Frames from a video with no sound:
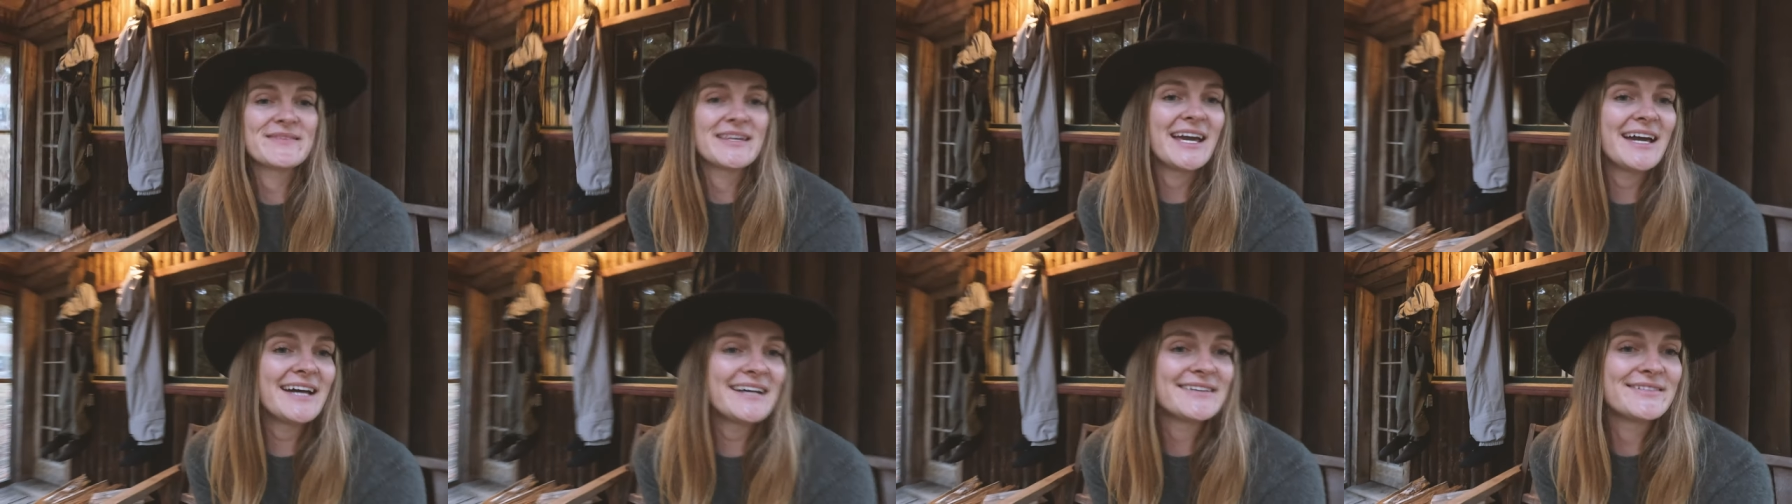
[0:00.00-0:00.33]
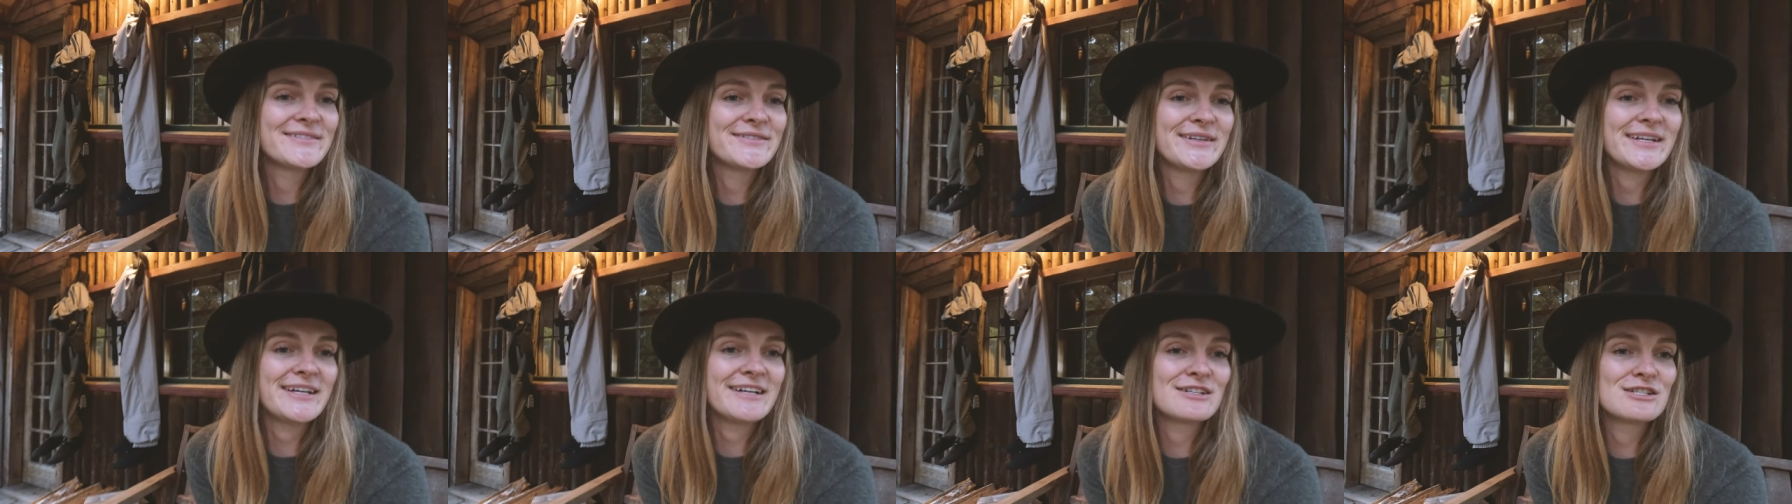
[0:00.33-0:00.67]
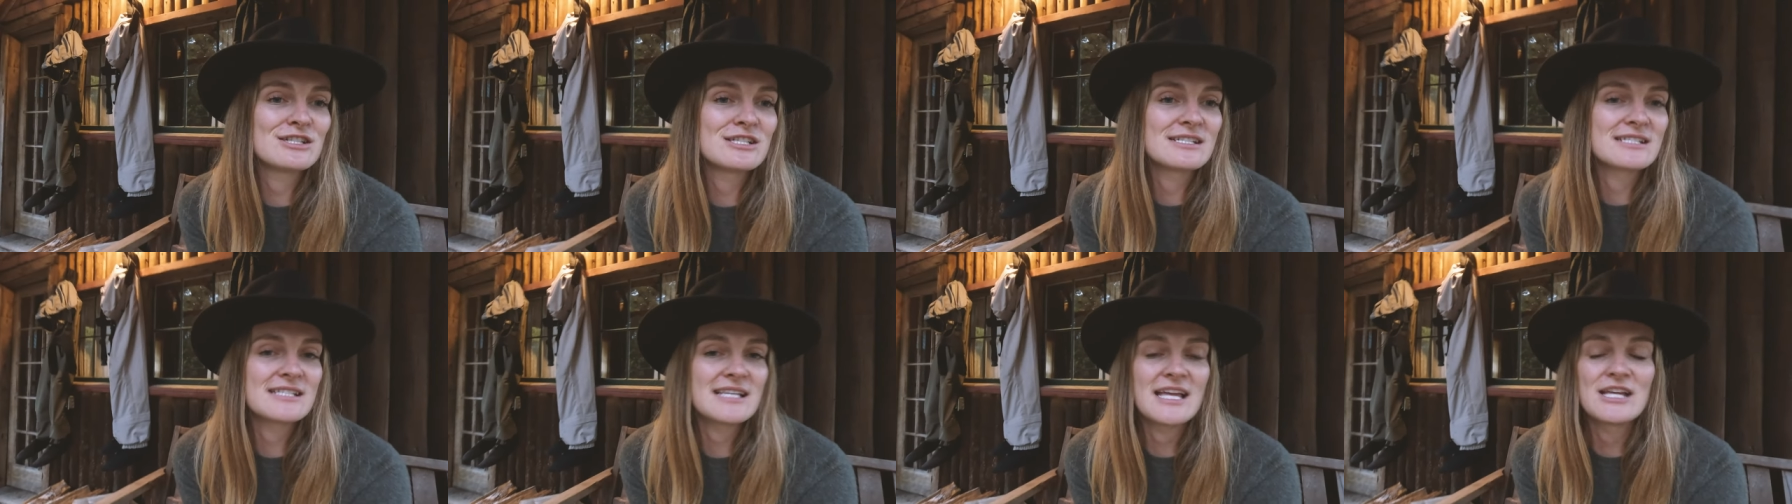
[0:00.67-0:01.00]
yeah, we are
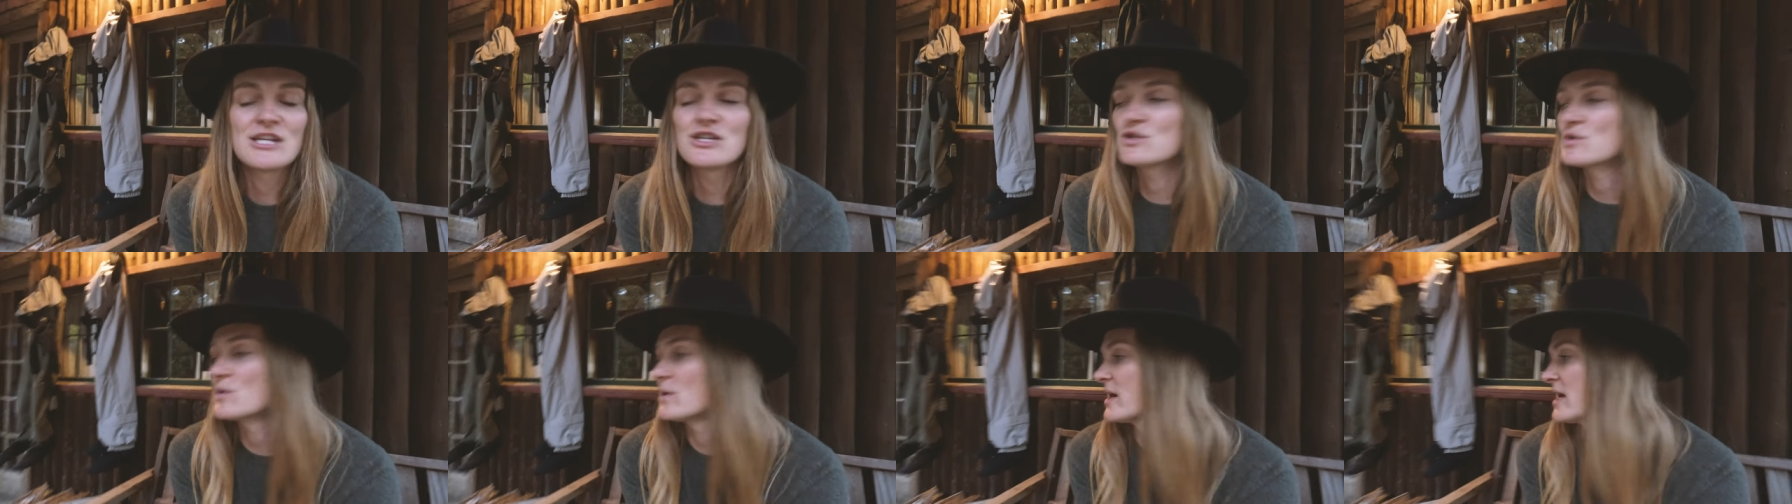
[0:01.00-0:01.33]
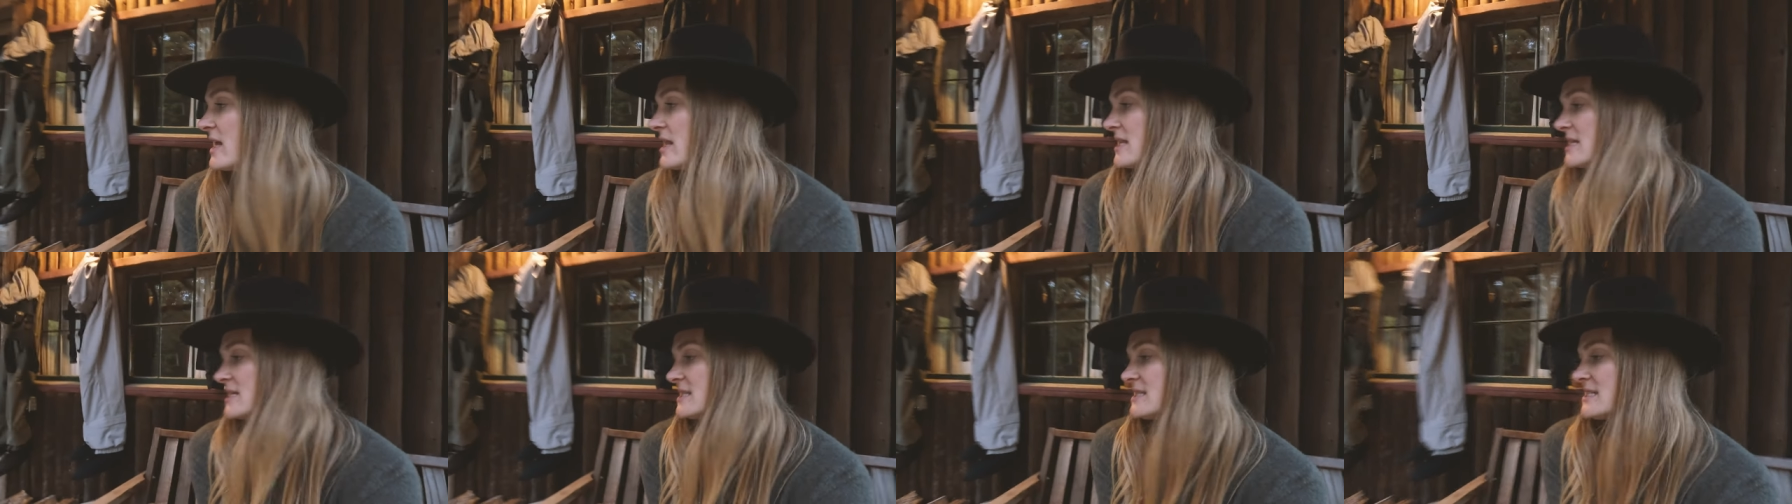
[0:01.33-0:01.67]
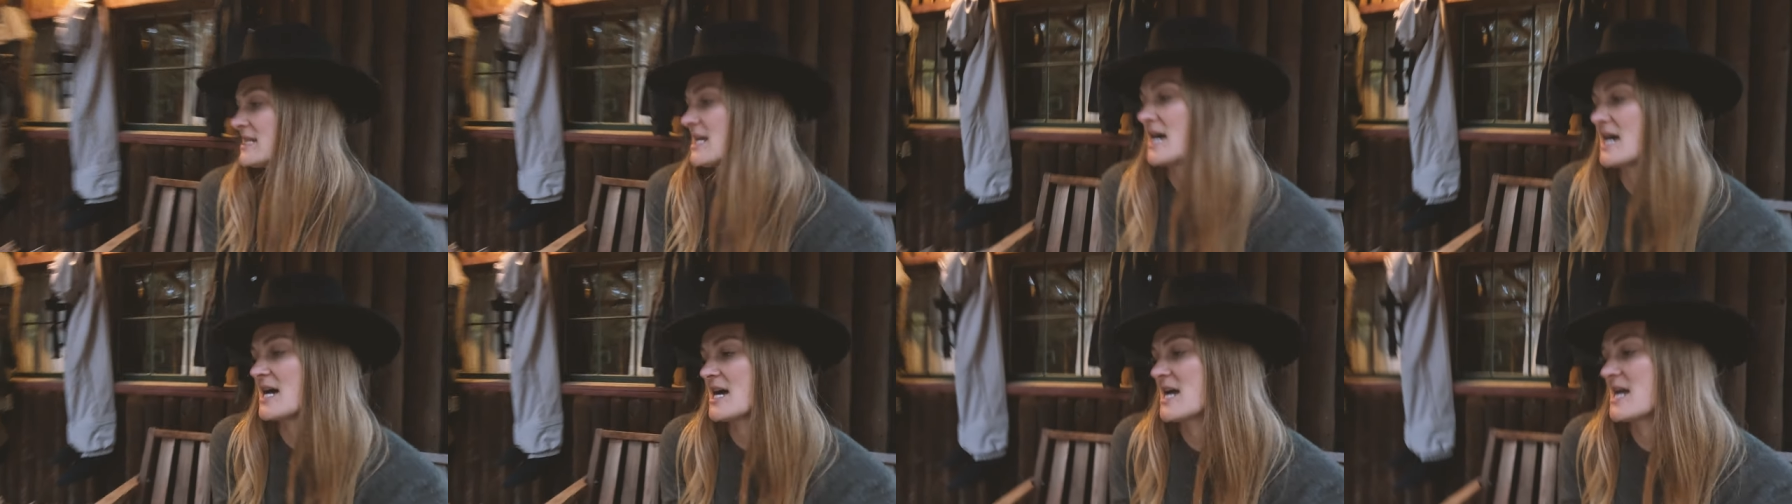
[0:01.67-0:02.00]
just enjoying this
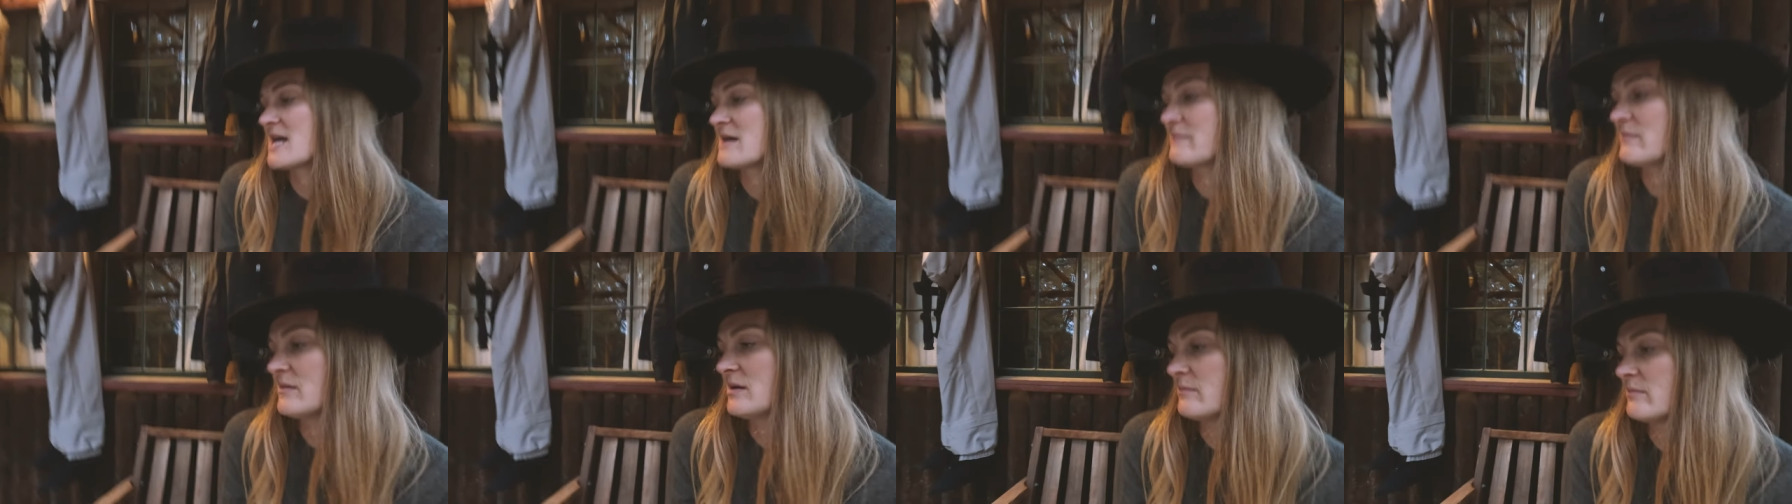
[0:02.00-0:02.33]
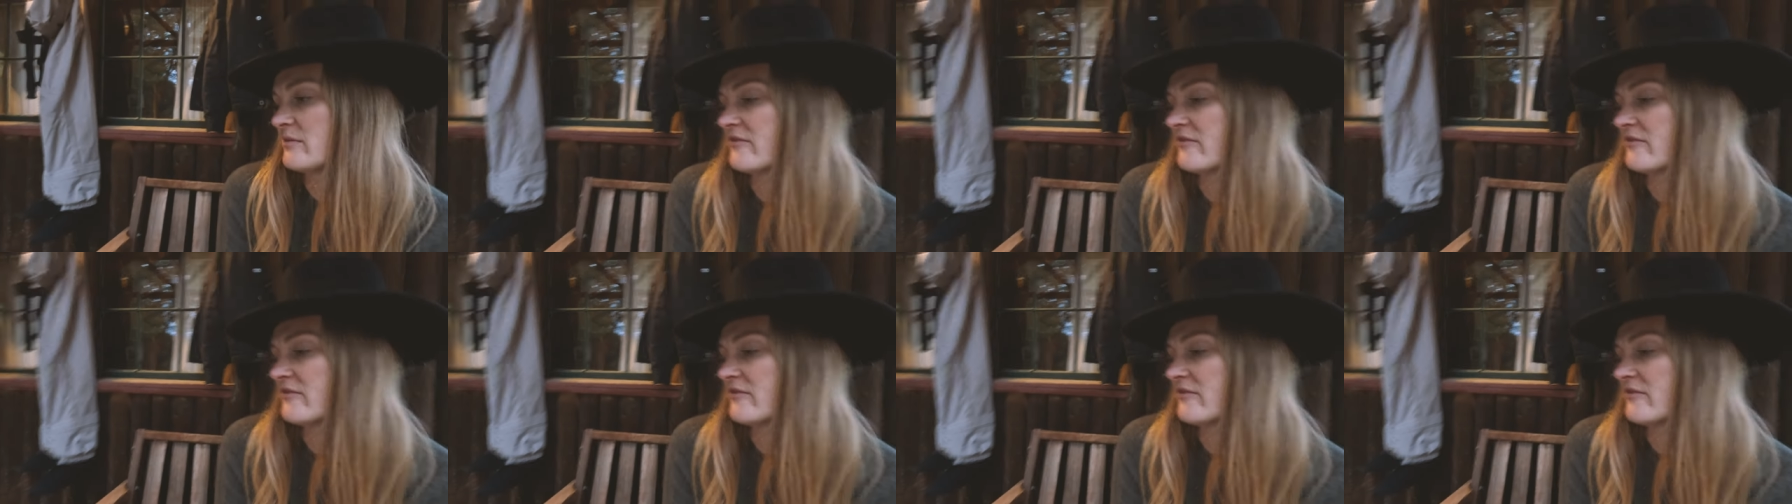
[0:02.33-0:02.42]
time